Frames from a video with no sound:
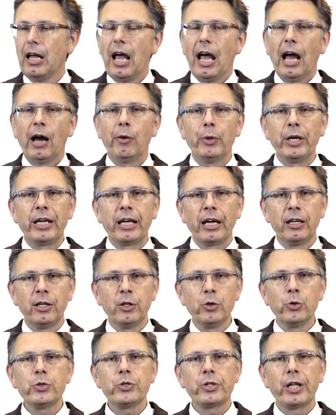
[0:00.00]
And we can
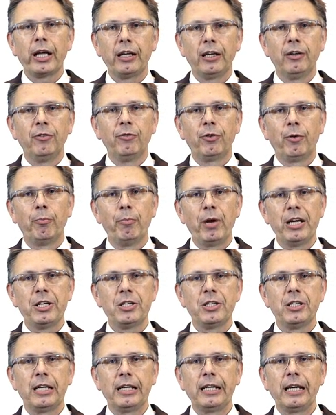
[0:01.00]
use that
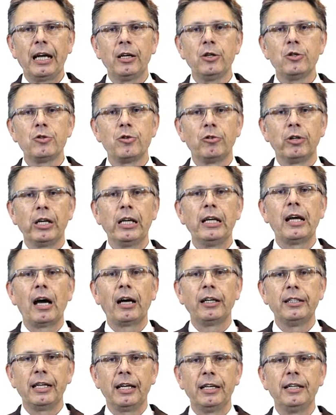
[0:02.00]
information again to really
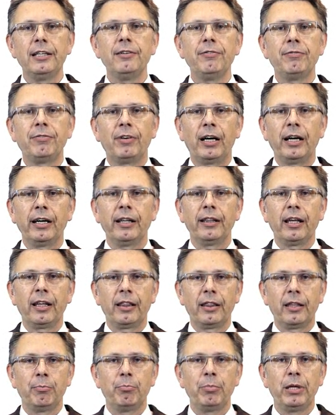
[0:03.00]
identify
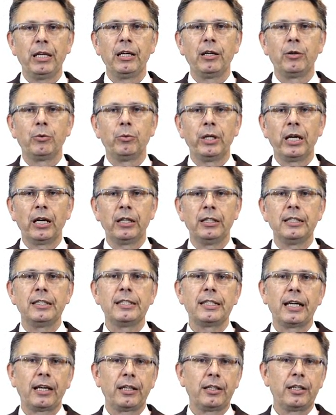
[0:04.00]
that the peak we are
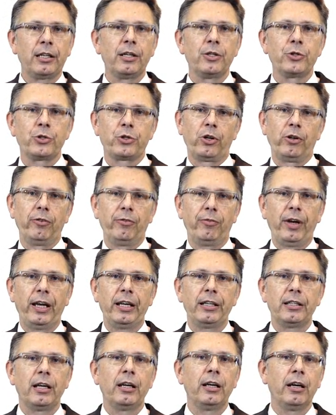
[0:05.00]
detecting is
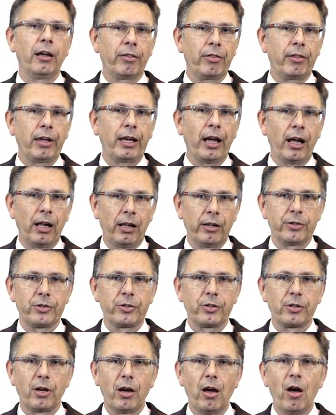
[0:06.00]
sulfate and nothing
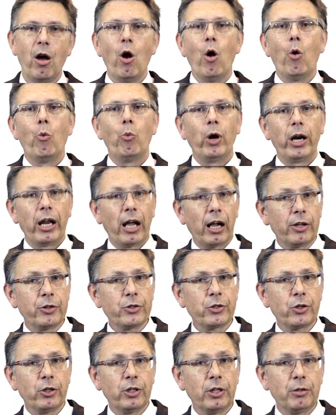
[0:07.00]
else. What else
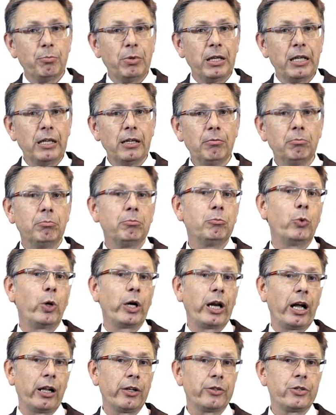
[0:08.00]
could it be? What
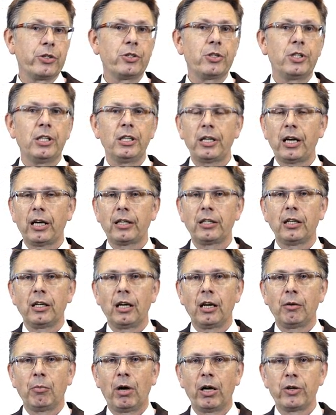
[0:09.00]
else is detected
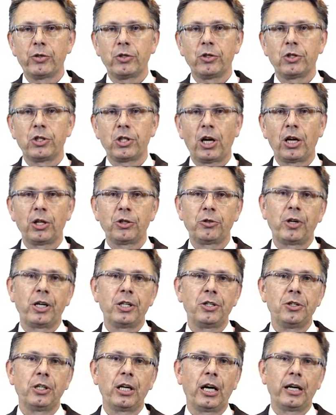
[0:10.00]
at mass to charge
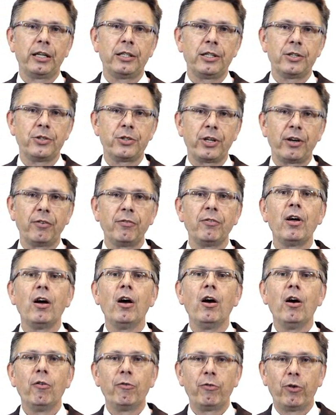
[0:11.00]
ratio 97?
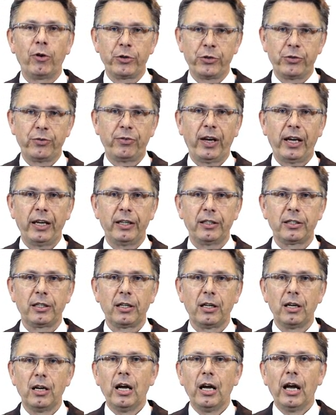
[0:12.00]
Phosphate.
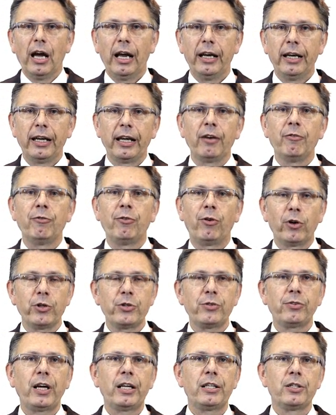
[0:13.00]
And again,
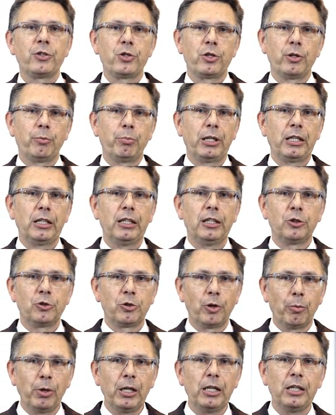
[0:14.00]
phosphate is typically a
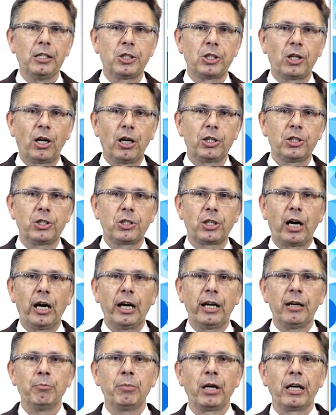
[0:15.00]
triply charged
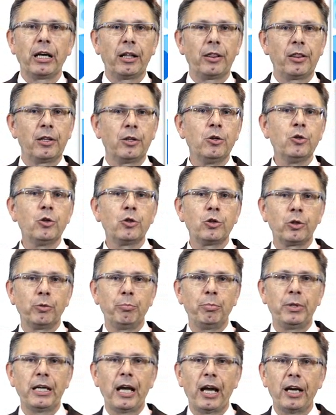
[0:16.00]
ion, but at the neutral
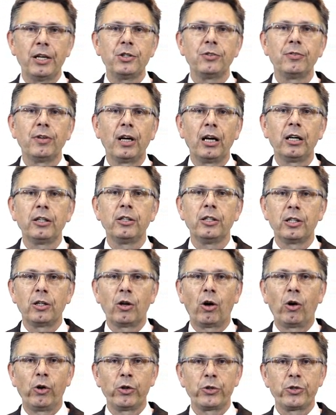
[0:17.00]
pH value it
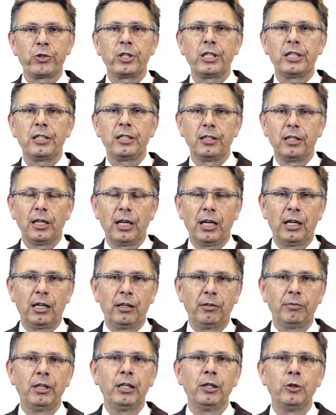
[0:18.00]
also
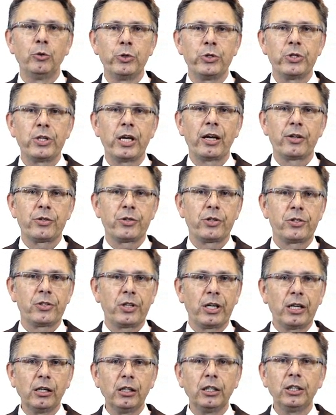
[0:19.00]
elutes here as a
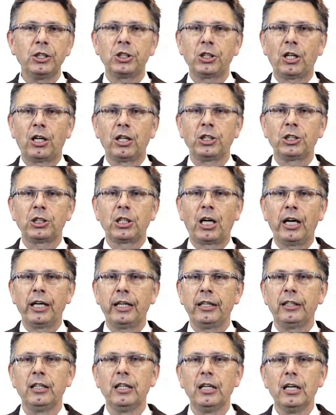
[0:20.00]
singly charged
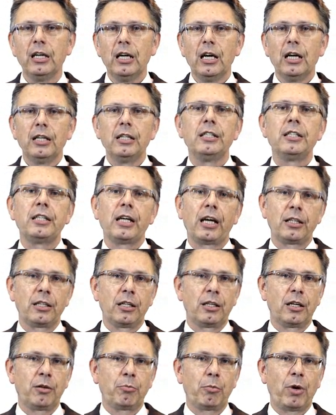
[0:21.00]
ion,
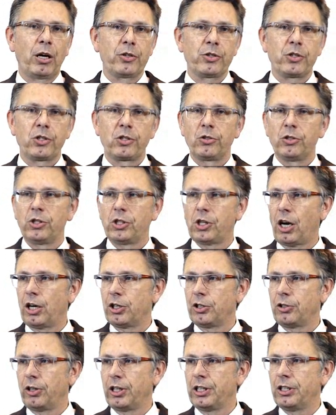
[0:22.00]
detected at mass to
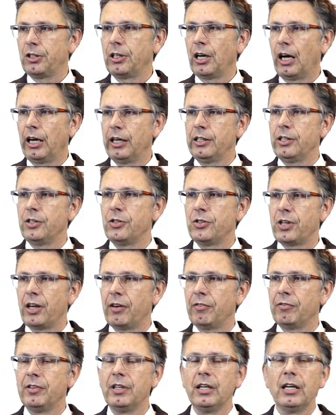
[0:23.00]
charge ratio
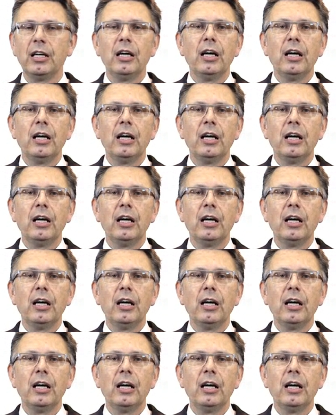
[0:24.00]
97.